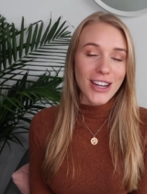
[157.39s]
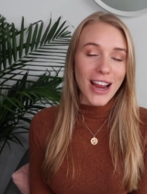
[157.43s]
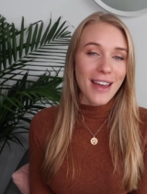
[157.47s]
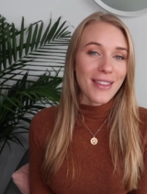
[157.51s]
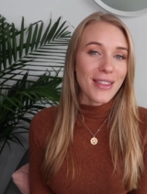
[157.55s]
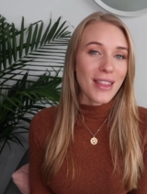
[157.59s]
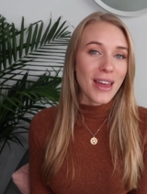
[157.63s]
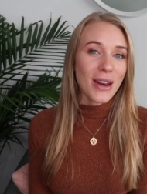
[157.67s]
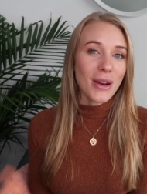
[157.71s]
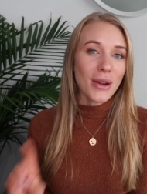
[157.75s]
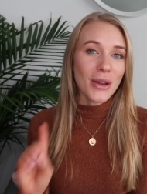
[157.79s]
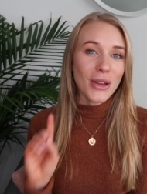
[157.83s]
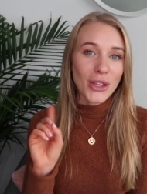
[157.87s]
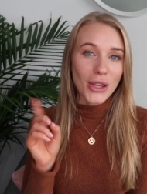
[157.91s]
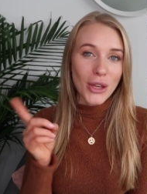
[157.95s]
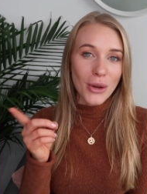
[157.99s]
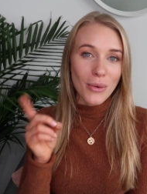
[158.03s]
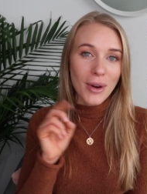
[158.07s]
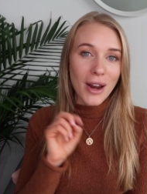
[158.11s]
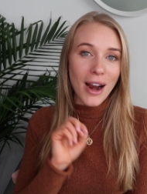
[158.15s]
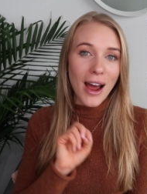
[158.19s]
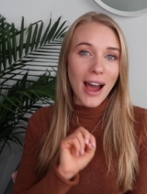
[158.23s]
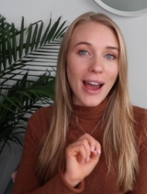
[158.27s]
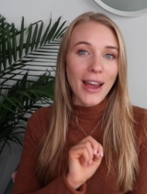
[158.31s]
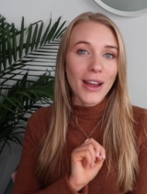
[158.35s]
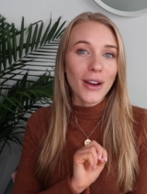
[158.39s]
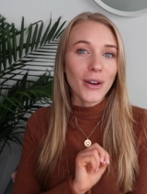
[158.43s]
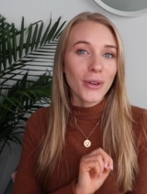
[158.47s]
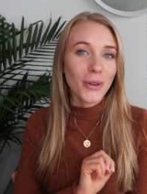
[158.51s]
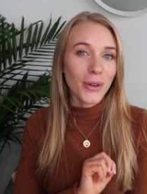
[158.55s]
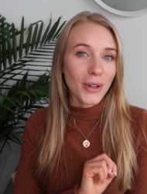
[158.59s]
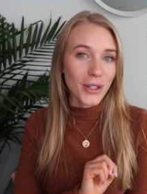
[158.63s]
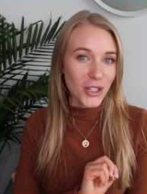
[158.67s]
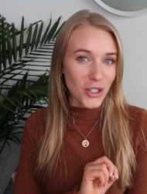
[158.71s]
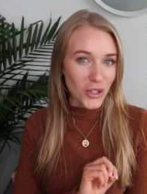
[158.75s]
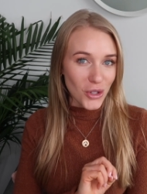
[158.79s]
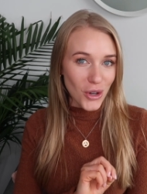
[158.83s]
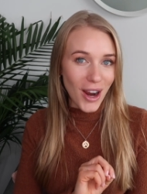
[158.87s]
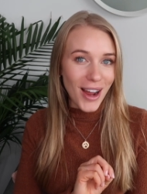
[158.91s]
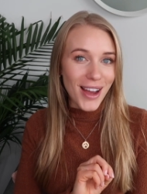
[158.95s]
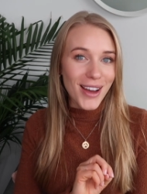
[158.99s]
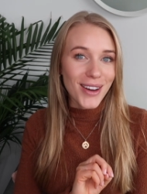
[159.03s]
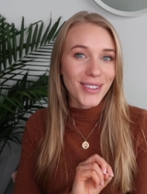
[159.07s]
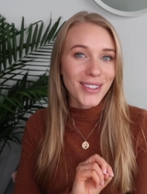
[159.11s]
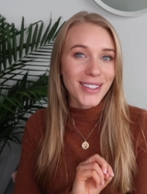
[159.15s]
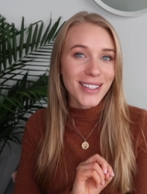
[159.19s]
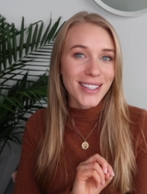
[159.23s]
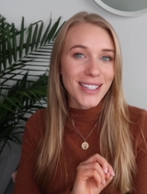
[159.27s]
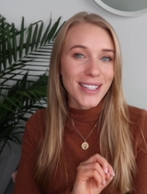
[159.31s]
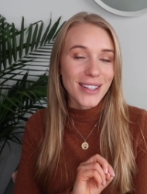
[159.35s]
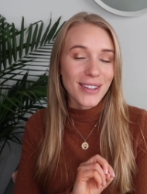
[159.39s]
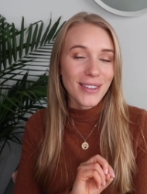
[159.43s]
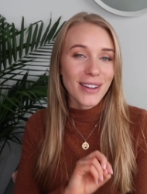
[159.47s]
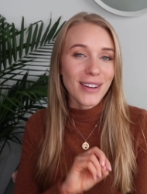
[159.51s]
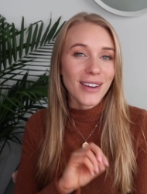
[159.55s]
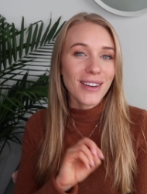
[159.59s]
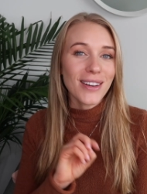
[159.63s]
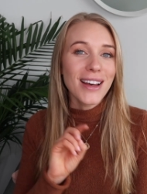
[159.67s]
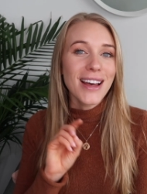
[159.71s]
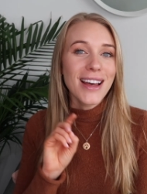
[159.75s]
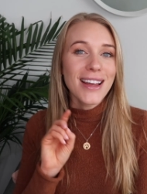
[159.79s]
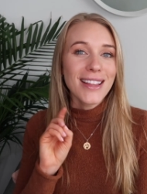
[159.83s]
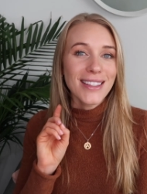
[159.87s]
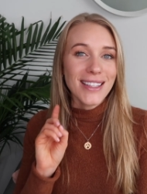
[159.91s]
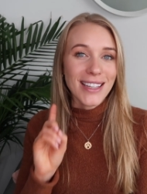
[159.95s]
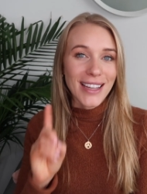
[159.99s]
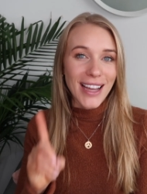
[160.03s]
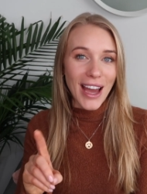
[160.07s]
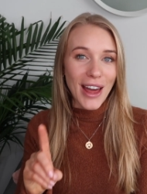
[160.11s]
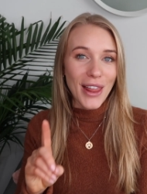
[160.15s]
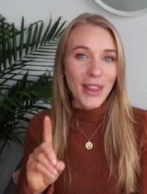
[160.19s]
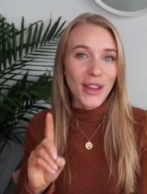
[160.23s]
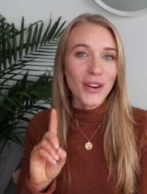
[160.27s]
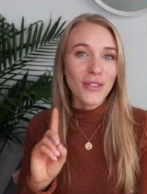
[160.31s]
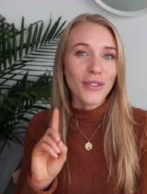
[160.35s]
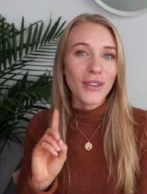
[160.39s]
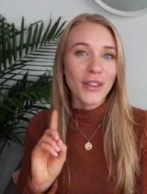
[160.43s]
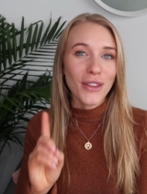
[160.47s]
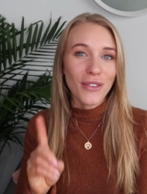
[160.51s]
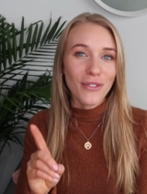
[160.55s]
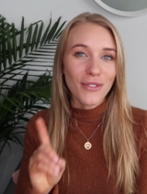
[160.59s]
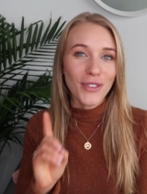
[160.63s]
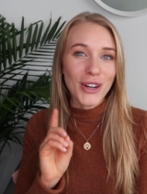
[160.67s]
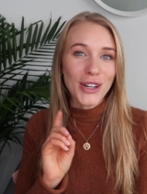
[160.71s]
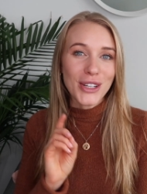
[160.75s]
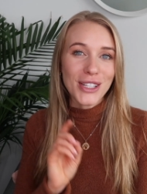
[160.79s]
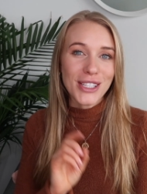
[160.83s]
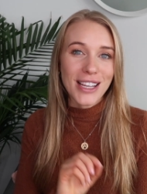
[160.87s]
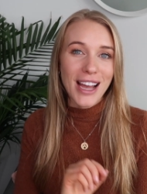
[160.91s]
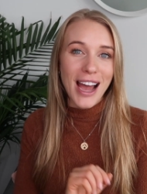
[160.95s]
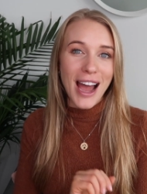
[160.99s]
and then you and I are going to try out the cereal together for the first